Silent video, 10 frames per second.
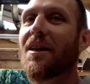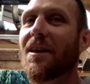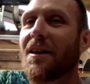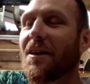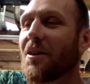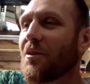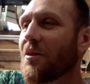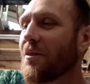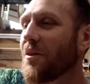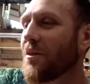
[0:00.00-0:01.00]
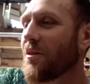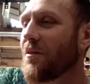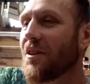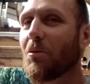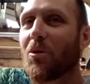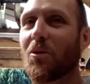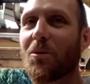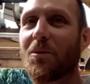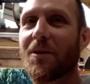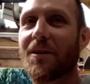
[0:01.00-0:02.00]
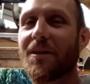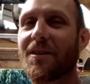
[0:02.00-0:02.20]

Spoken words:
The VW,